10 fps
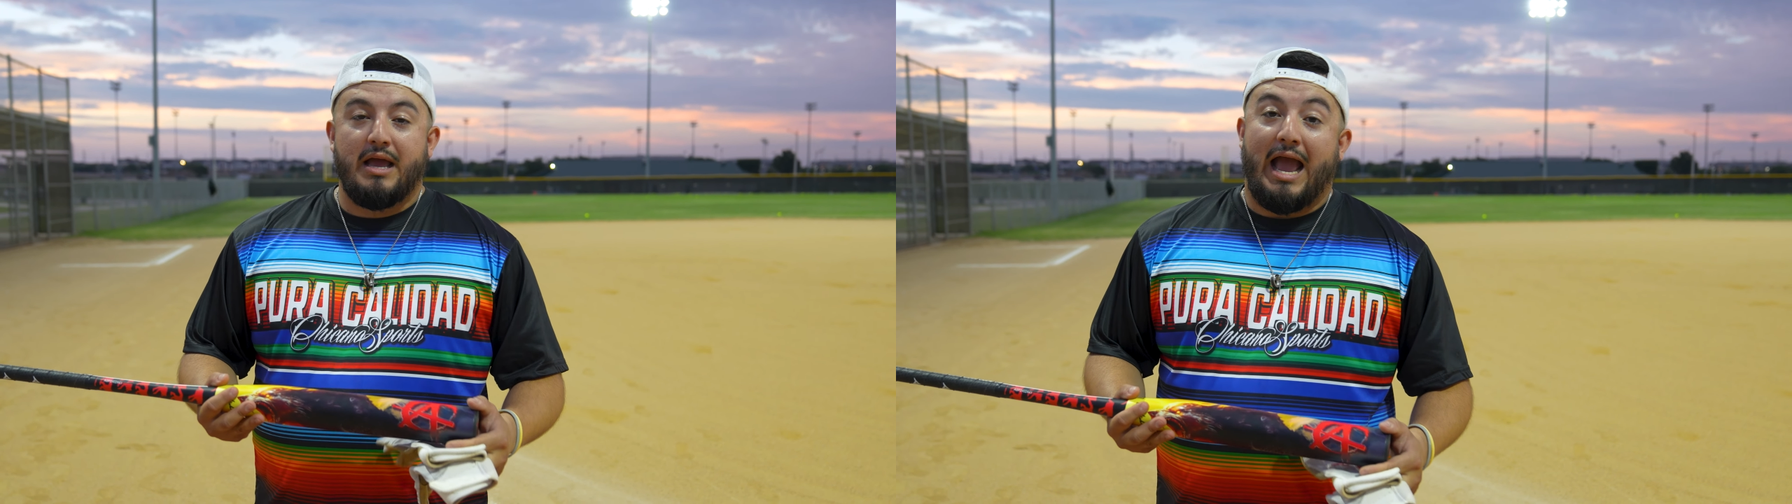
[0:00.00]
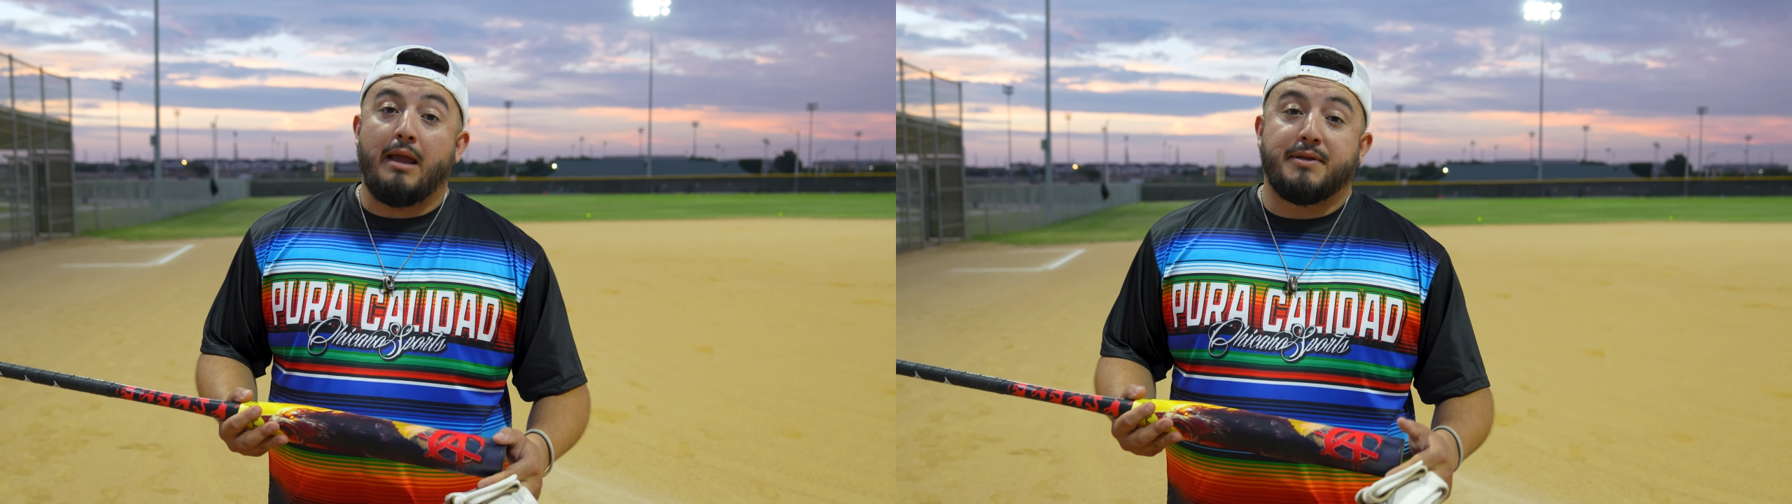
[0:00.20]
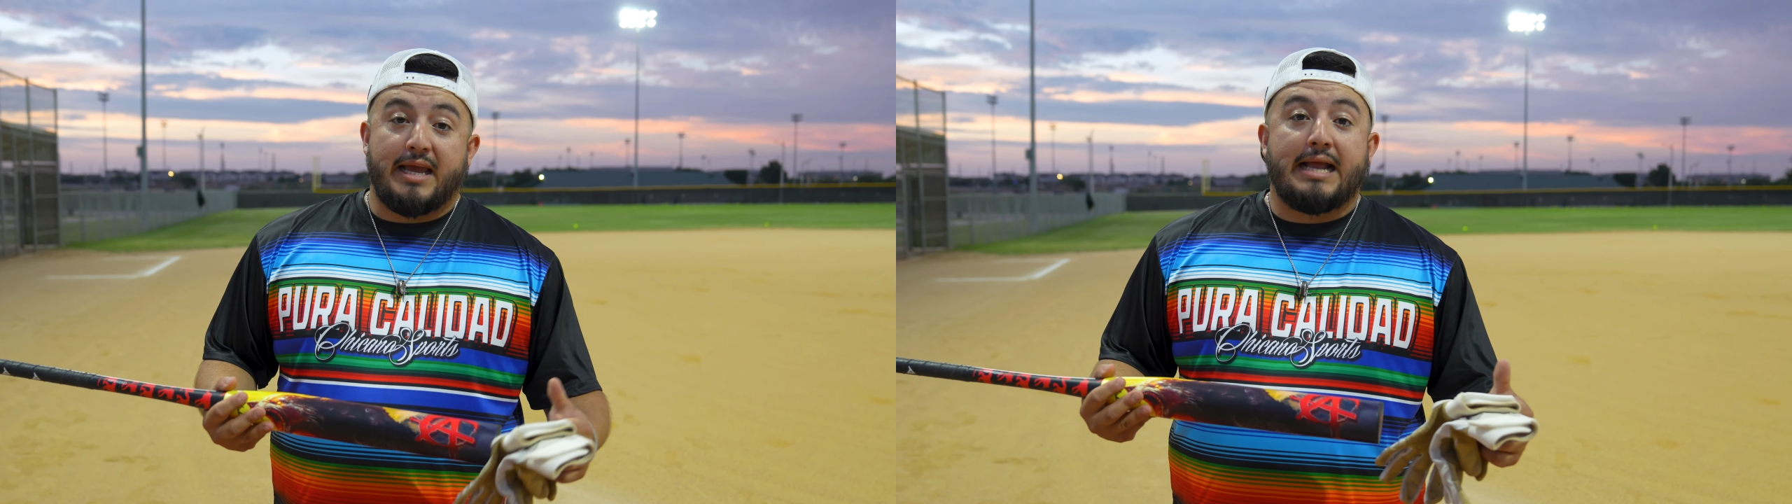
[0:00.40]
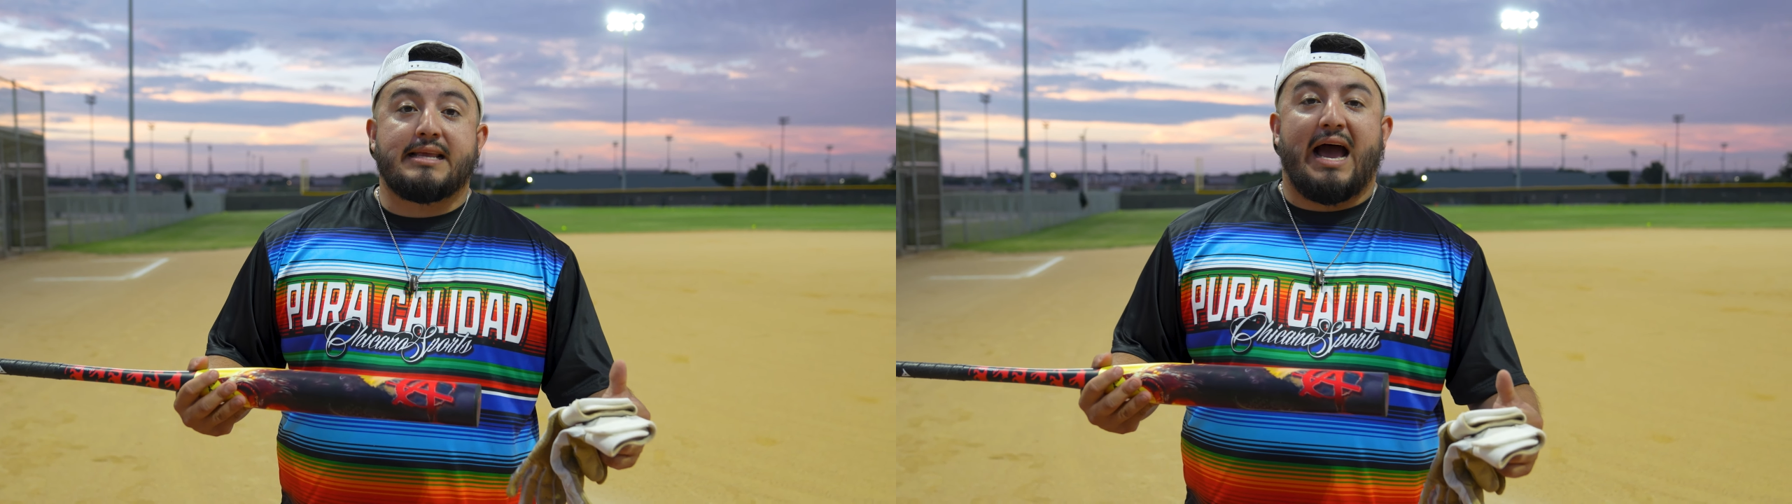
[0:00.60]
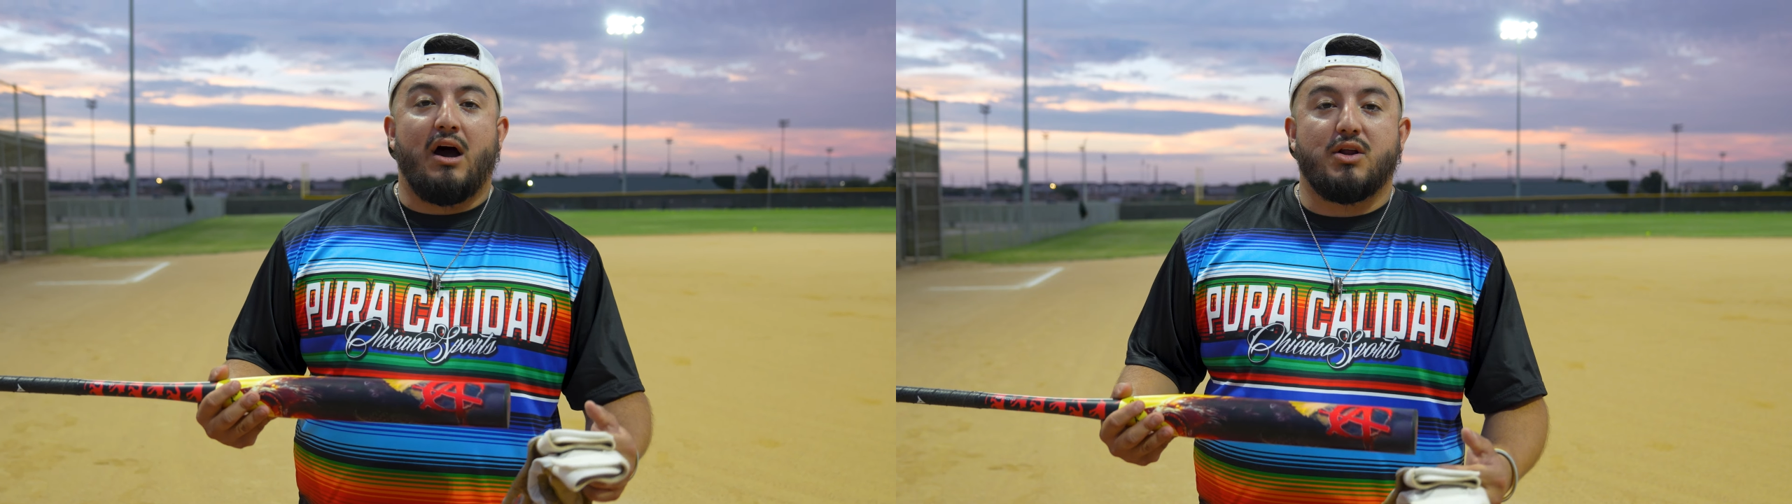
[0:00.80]
Hey, but they got
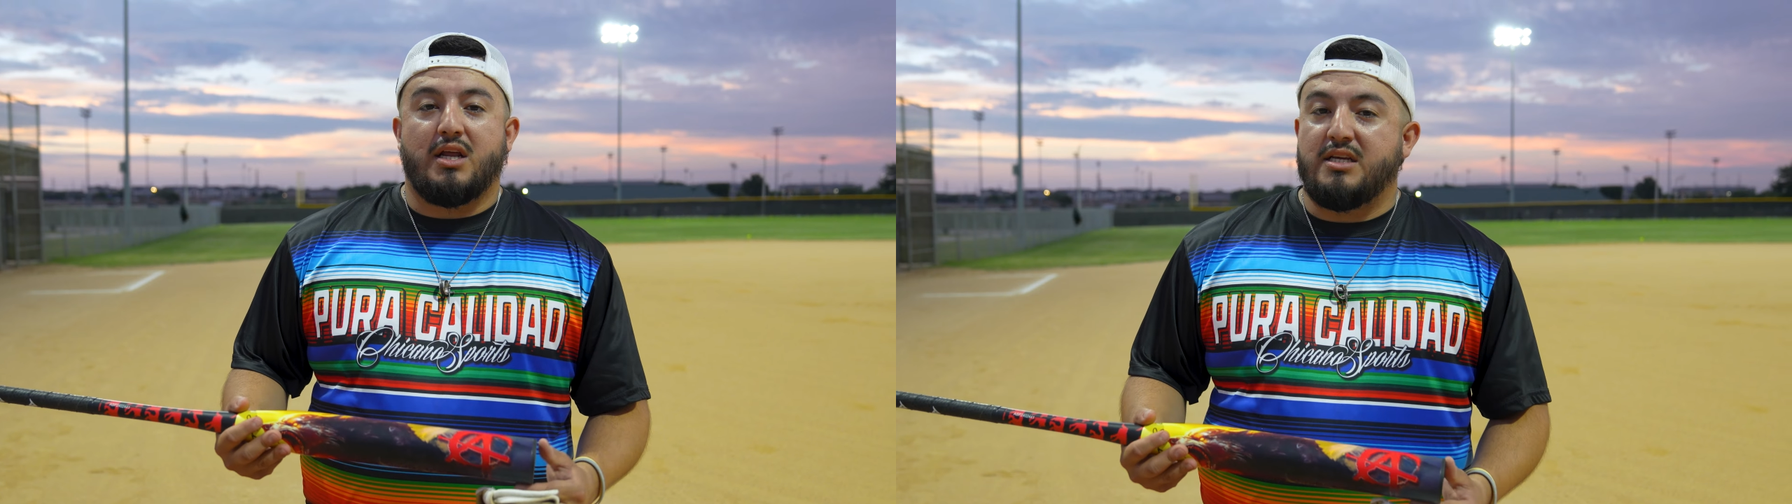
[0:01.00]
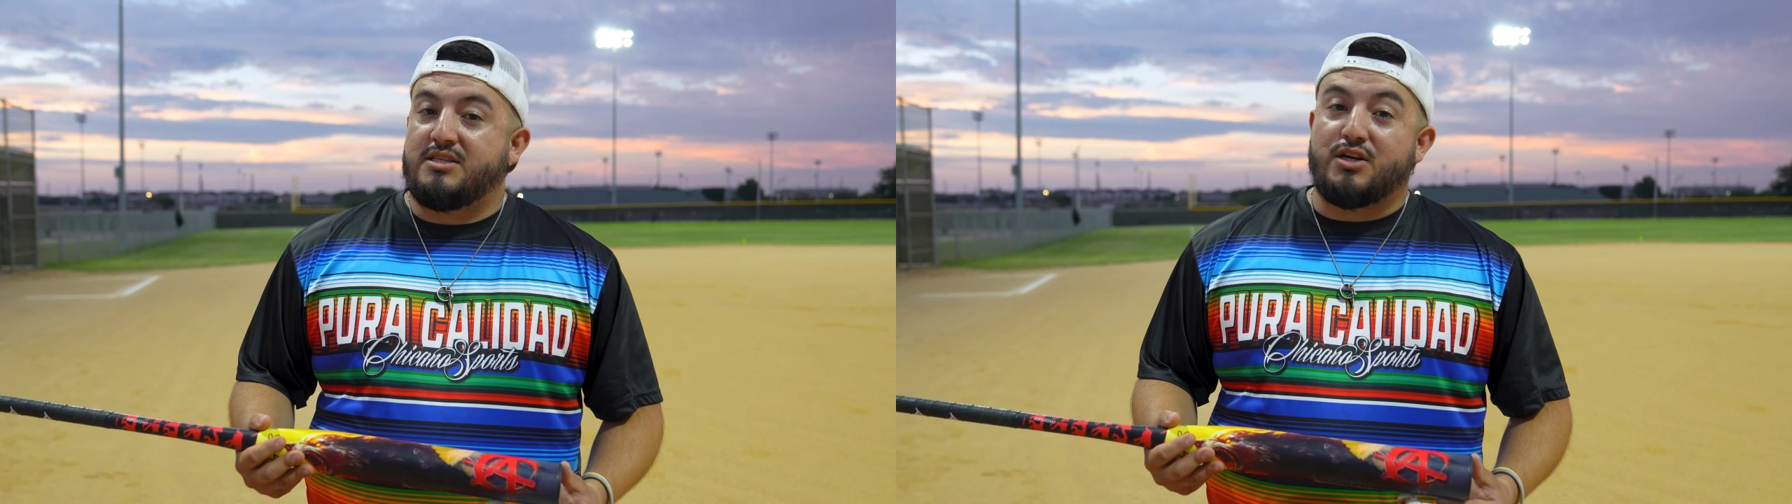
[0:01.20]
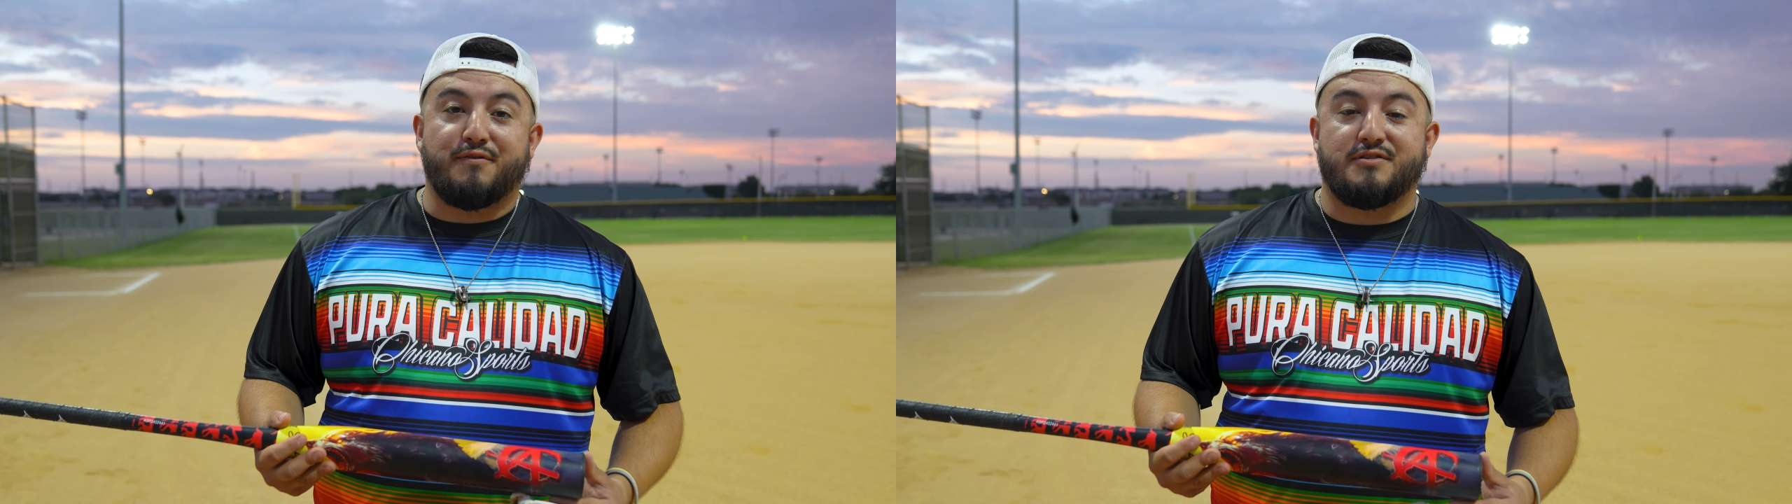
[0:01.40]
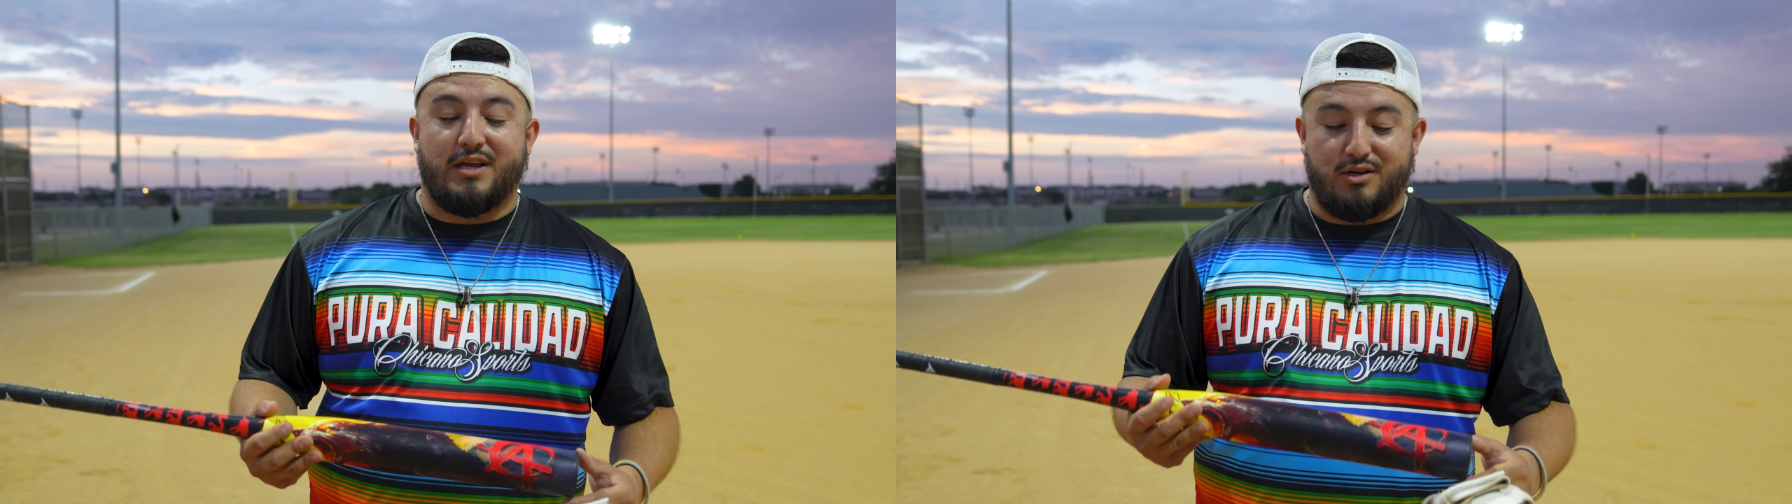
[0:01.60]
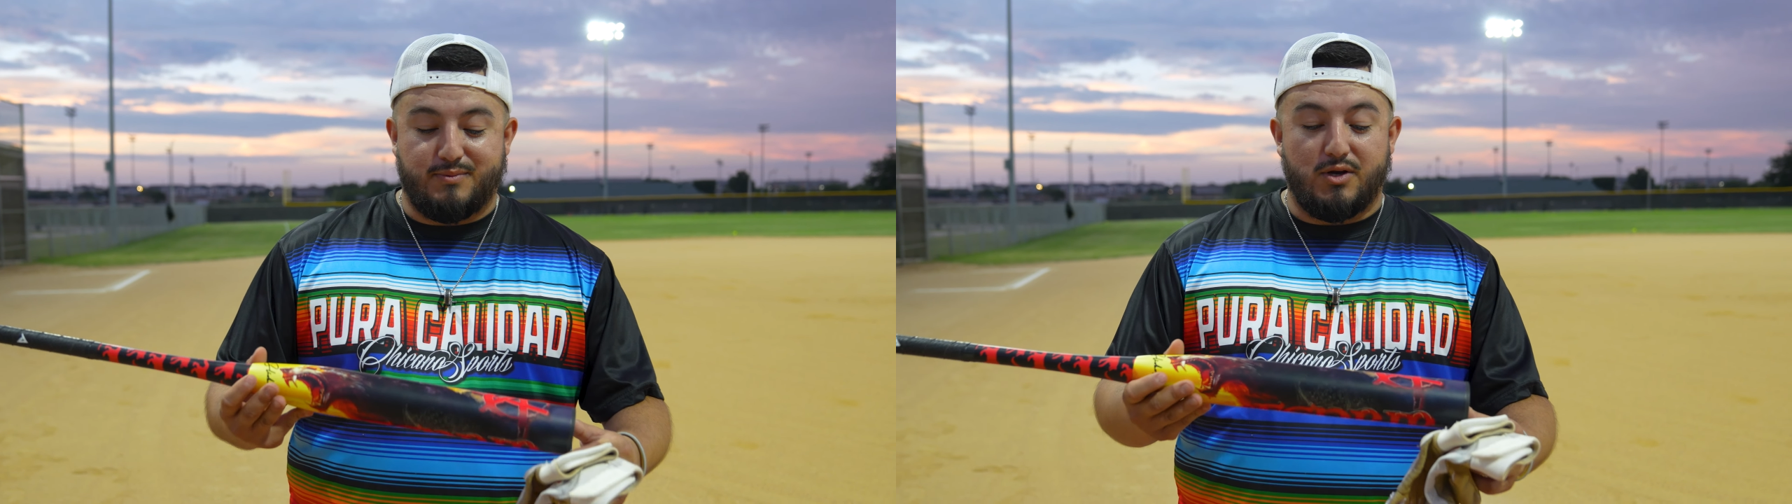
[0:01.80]
the out and he's tough as
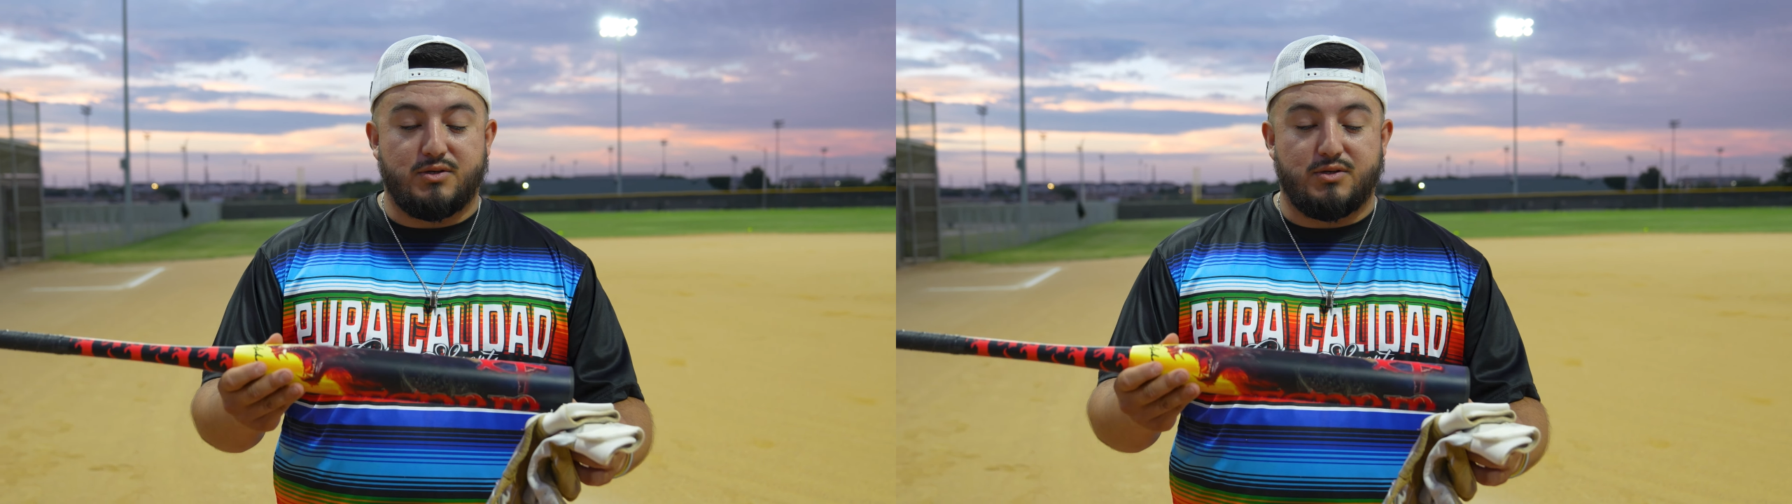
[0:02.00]
nails, bro.